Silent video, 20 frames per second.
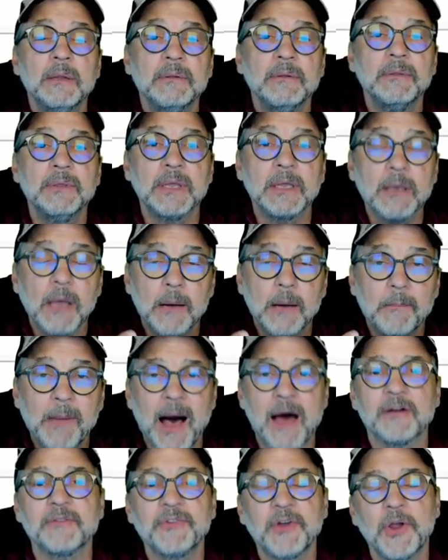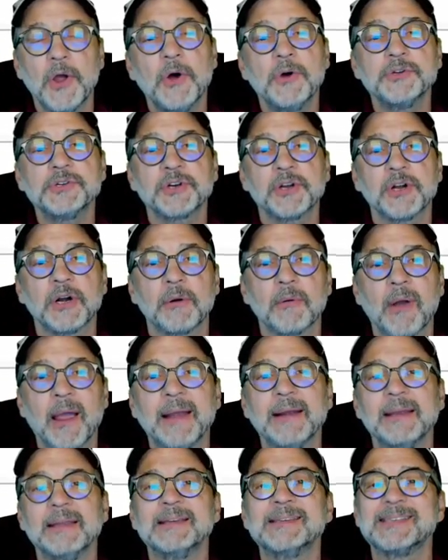the amount of code you're going to
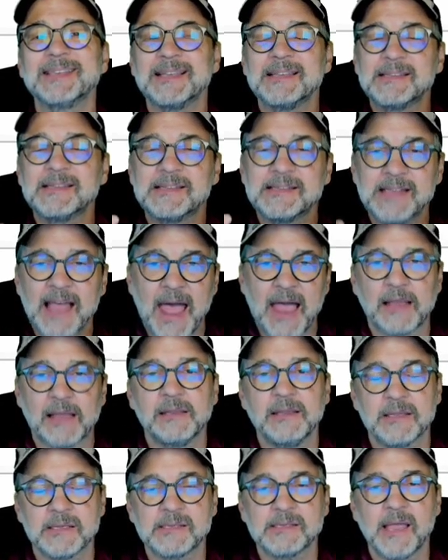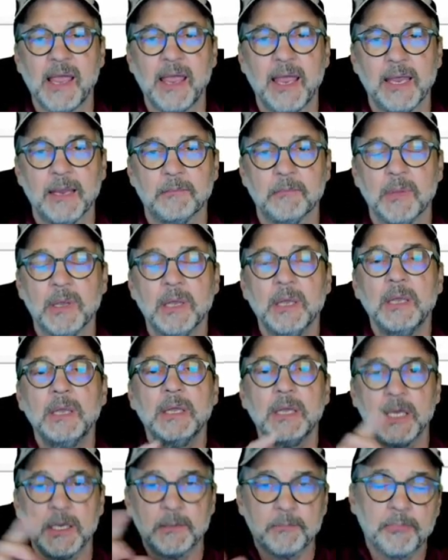write is exactly the same
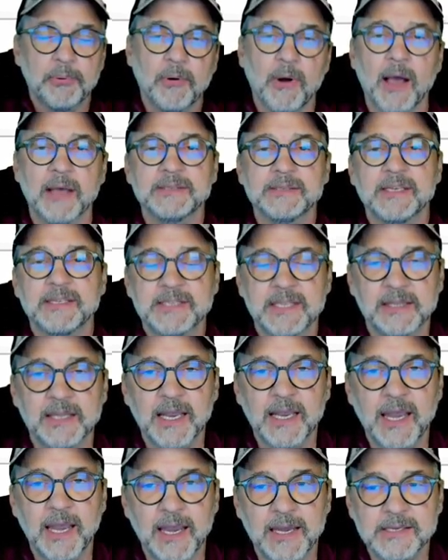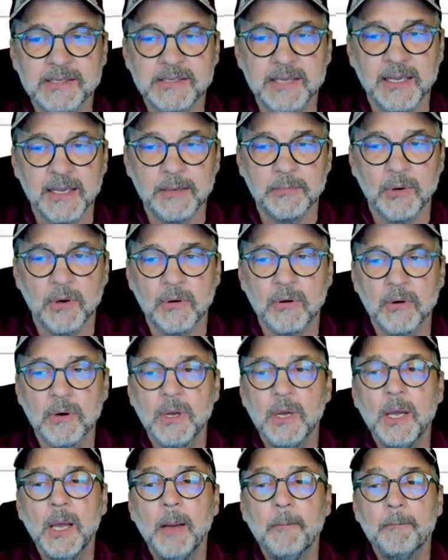in processing the case table.
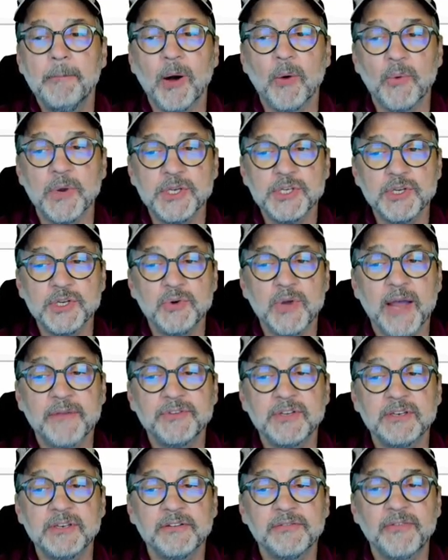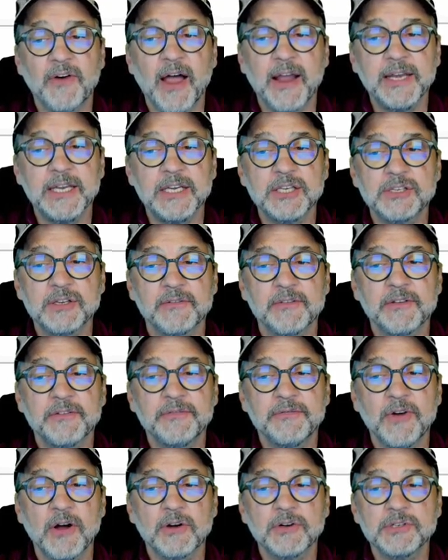But we do have to define each of the
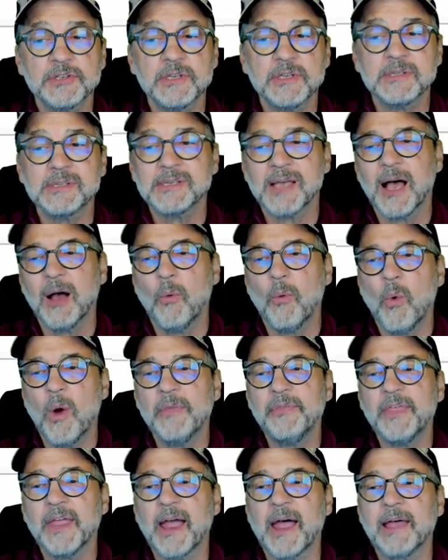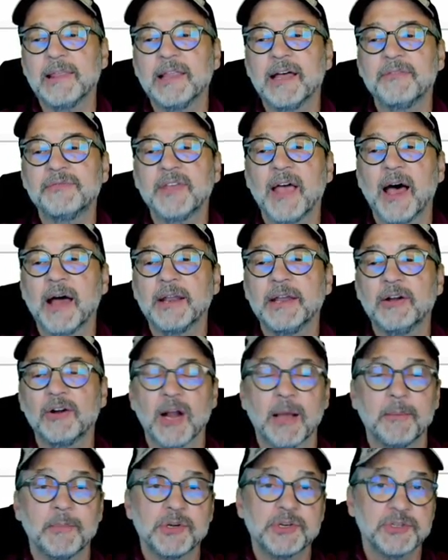functions. One thing I left out of here,
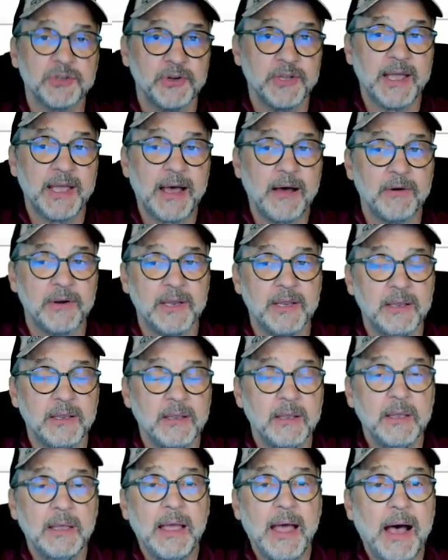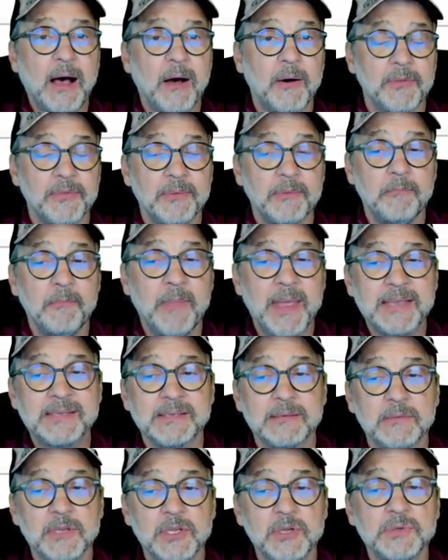and I'm going to show you how it
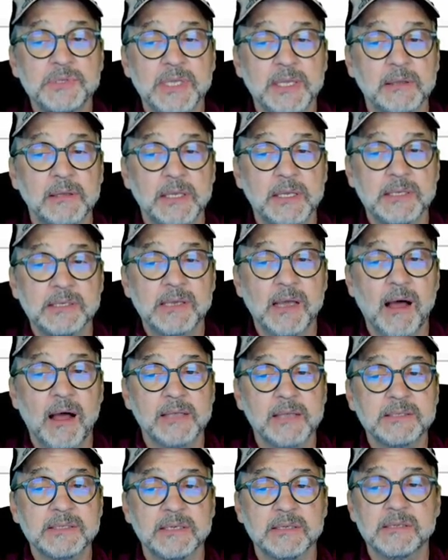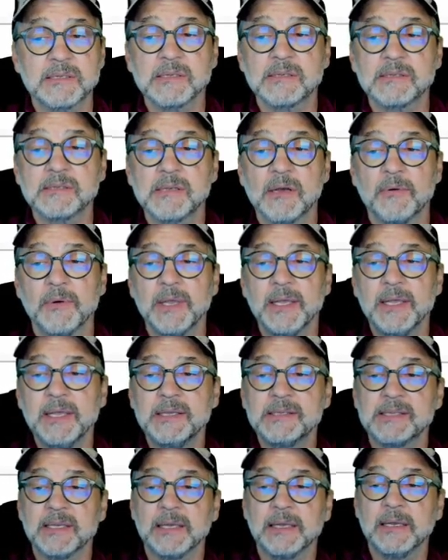makes using these constants is so
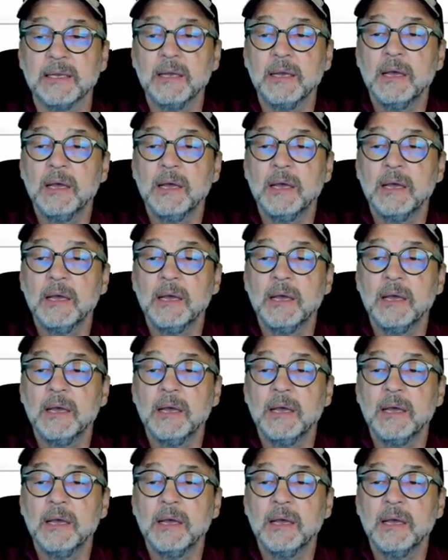easy.